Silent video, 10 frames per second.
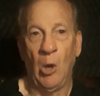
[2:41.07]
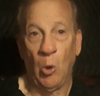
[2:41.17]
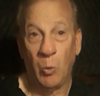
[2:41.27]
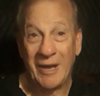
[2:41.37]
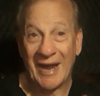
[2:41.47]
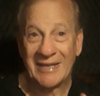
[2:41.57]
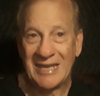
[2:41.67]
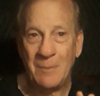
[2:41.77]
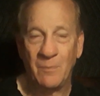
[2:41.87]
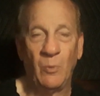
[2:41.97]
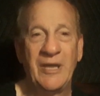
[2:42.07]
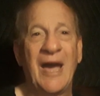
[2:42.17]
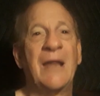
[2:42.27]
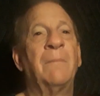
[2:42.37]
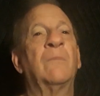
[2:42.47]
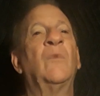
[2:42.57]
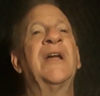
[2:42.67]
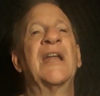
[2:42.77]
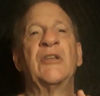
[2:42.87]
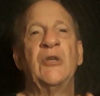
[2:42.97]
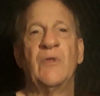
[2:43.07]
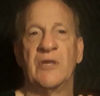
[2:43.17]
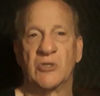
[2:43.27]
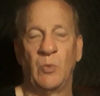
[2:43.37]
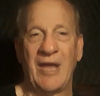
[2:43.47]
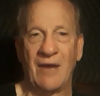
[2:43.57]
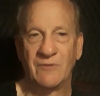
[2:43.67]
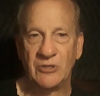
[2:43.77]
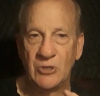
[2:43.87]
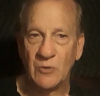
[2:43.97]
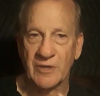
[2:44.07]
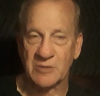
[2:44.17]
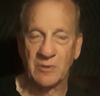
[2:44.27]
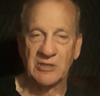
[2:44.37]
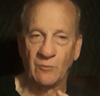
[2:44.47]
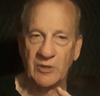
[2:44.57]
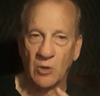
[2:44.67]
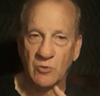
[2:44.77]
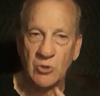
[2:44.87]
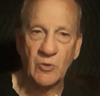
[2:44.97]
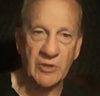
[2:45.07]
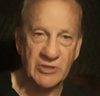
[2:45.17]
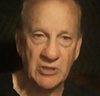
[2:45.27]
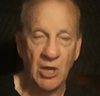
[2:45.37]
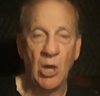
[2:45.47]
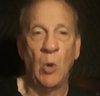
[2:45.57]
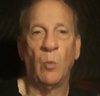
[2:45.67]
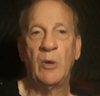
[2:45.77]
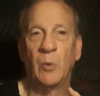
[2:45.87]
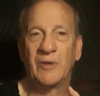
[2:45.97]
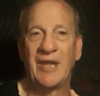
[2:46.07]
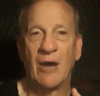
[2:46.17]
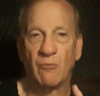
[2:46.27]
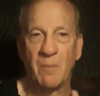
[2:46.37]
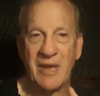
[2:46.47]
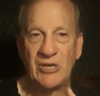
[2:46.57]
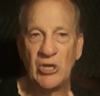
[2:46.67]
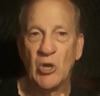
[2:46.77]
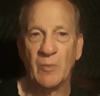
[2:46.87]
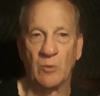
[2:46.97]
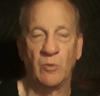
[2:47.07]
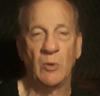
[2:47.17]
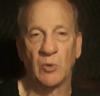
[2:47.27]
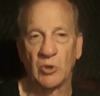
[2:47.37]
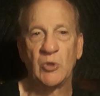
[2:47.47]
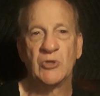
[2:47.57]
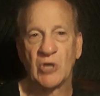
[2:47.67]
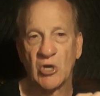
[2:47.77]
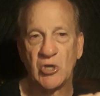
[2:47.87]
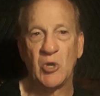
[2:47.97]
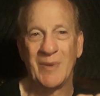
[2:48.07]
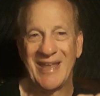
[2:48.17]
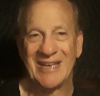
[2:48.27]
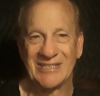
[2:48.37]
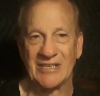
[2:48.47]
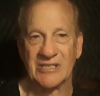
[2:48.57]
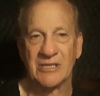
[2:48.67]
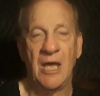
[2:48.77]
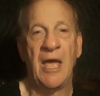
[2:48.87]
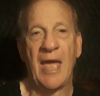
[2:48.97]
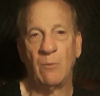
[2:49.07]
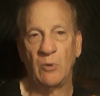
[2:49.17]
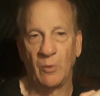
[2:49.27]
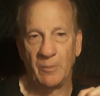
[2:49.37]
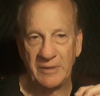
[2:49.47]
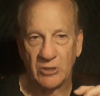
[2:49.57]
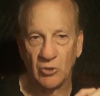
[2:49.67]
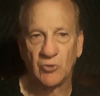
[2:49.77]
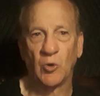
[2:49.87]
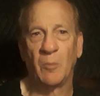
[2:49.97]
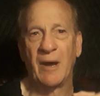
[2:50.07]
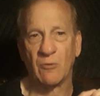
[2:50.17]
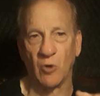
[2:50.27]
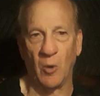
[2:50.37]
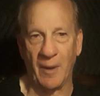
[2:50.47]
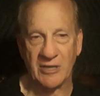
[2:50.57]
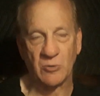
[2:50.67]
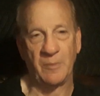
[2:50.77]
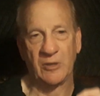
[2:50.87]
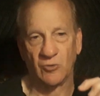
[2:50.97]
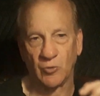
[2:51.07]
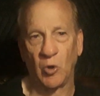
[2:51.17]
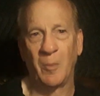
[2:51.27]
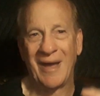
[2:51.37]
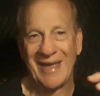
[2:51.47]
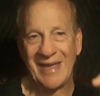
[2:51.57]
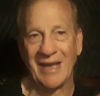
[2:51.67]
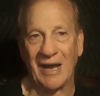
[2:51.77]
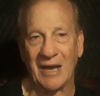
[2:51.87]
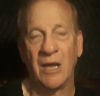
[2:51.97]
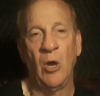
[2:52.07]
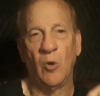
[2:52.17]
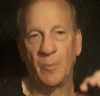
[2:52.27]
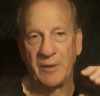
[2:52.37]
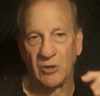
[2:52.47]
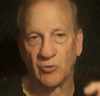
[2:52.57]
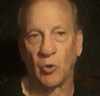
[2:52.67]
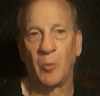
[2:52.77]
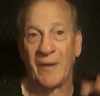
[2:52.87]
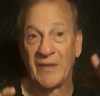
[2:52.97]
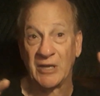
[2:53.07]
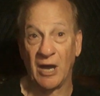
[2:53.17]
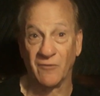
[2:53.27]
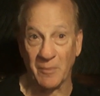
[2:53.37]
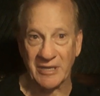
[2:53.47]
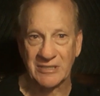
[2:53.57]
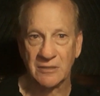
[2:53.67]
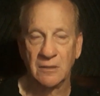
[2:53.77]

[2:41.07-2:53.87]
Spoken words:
We got to do this. We have to do this, because if we don't do this, we will not remain human. We will lose our human essence, and we will be controlled by robots. We'll be controlled by AI. We'll be controlled by the government